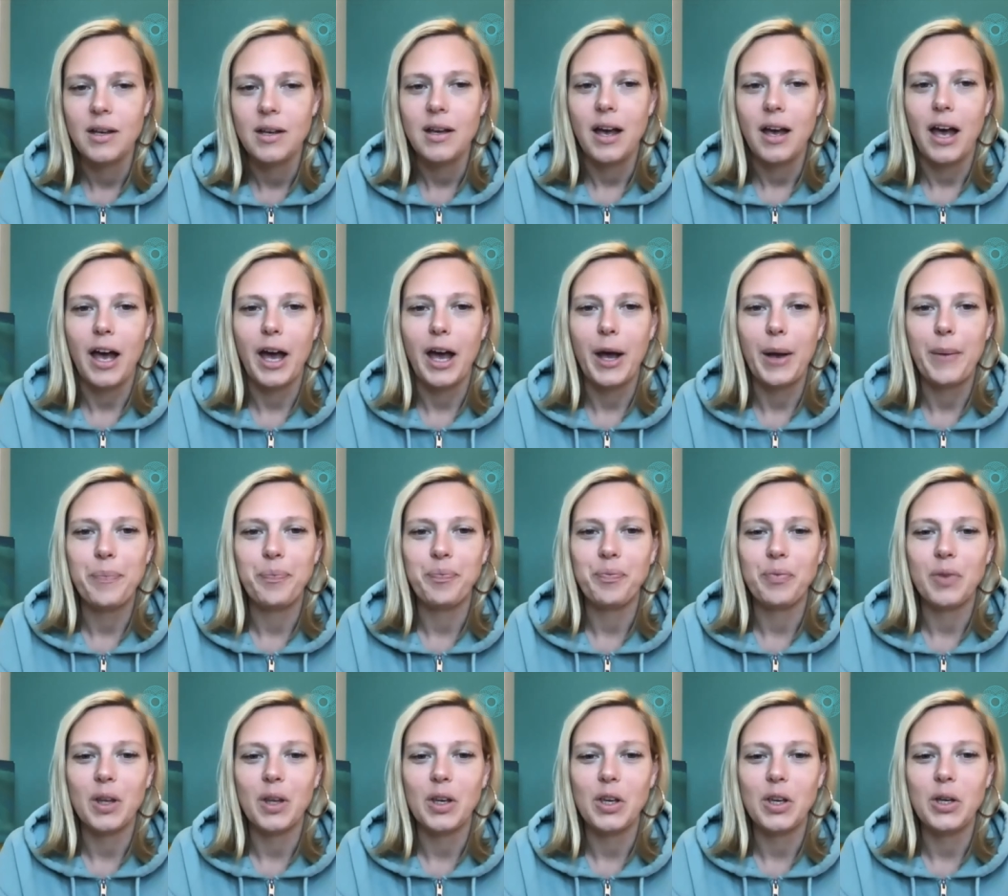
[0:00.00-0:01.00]

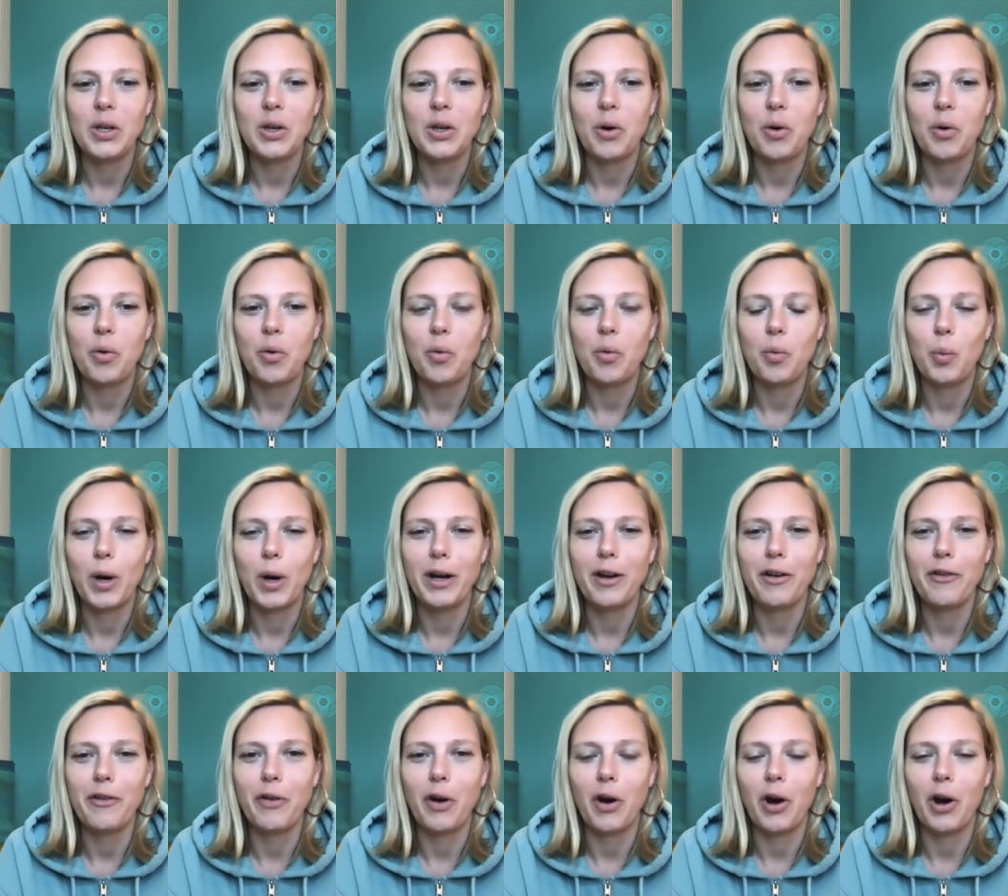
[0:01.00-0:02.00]
You know, one of
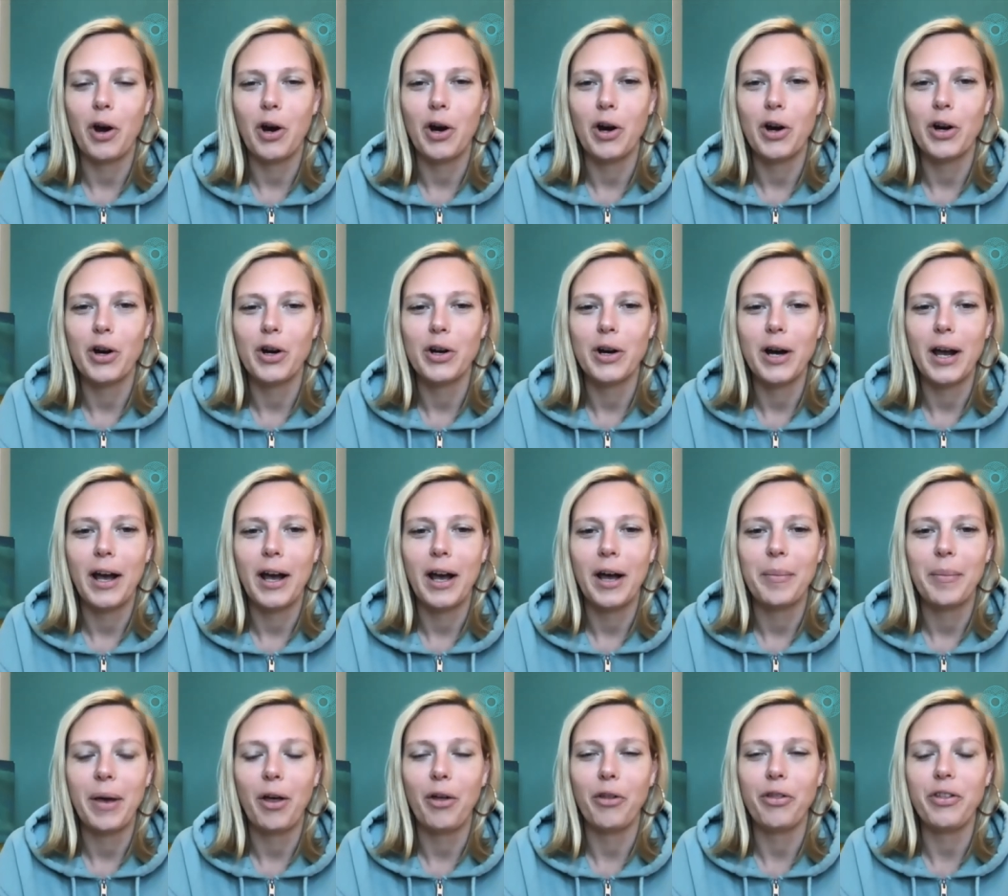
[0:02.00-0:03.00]
our
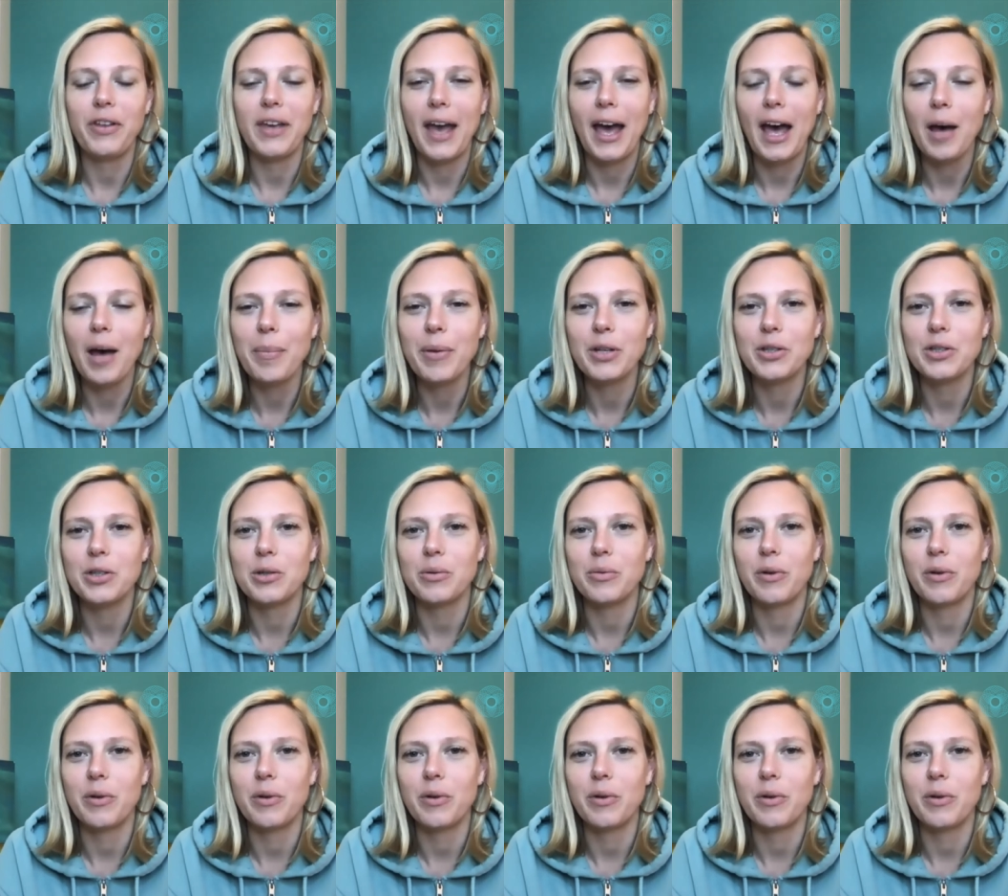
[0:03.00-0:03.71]
healthy habits,